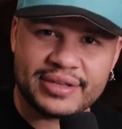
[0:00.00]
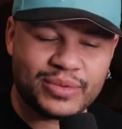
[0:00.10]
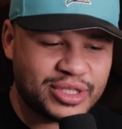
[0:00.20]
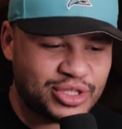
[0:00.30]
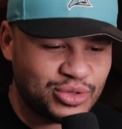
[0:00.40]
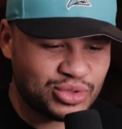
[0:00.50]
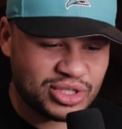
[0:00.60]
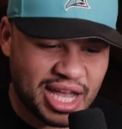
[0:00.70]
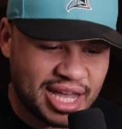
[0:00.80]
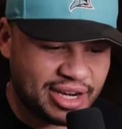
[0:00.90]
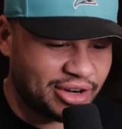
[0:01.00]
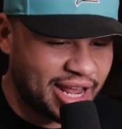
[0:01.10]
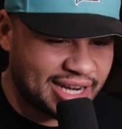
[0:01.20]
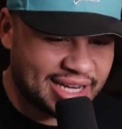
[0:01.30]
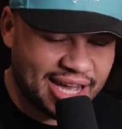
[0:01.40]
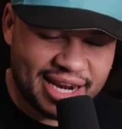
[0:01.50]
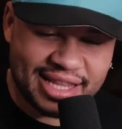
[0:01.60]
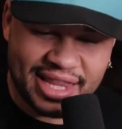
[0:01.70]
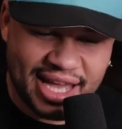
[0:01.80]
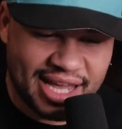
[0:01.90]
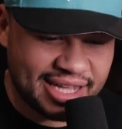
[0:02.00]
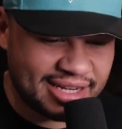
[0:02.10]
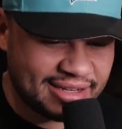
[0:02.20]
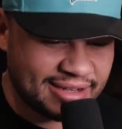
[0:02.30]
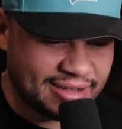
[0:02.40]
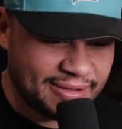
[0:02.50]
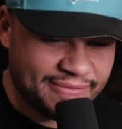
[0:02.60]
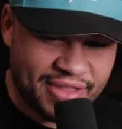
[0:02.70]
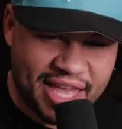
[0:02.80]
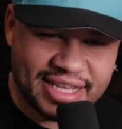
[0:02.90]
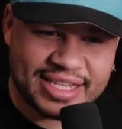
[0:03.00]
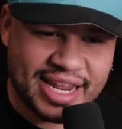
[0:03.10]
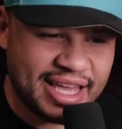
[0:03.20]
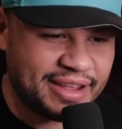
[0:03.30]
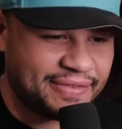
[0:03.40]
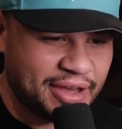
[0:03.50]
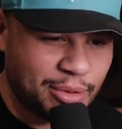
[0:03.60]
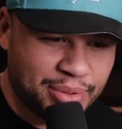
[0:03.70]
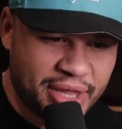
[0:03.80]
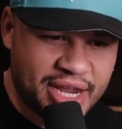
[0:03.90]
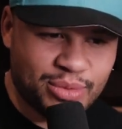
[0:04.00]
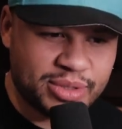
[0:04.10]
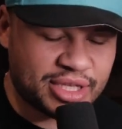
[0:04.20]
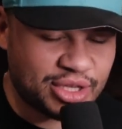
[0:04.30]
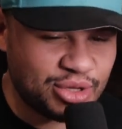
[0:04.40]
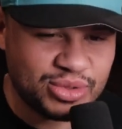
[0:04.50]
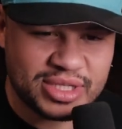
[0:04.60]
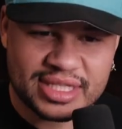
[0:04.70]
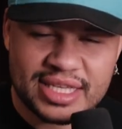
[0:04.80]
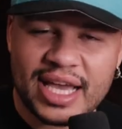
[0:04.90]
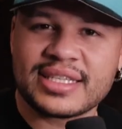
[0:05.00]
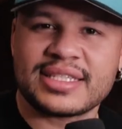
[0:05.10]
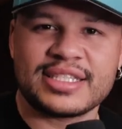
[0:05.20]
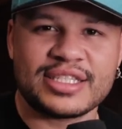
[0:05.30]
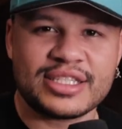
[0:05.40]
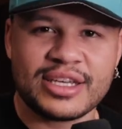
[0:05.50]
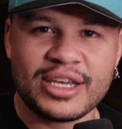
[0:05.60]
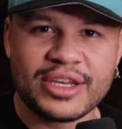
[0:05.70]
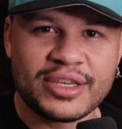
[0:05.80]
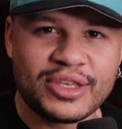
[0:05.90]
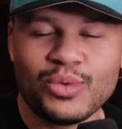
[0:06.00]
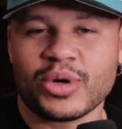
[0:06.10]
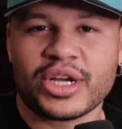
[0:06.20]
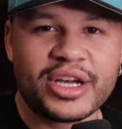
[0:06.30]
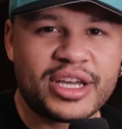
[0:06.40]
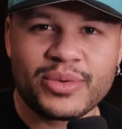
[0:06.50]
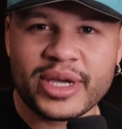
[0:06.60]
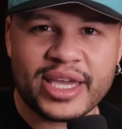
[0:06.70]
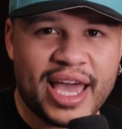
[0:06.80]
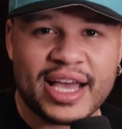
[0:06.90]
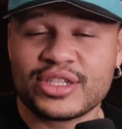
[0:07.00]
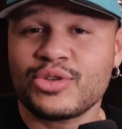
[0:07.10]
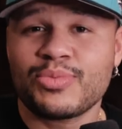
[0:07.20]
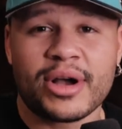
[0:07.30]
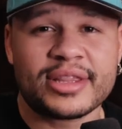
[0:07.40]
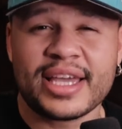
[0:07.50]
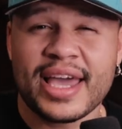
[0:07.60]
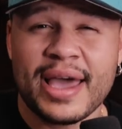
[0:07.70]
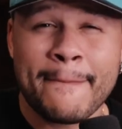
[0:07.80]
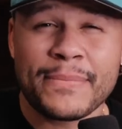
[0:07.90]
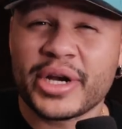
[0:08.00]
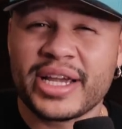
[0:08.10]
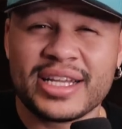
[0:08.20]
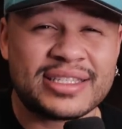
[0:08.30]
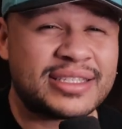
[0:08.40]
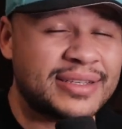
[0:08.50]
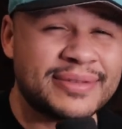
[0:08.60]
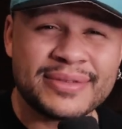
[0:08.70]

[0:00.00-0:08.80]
once you signed on that dotted line as an NFL player with the Houston Texans, you were cooking with gas. You probably had brands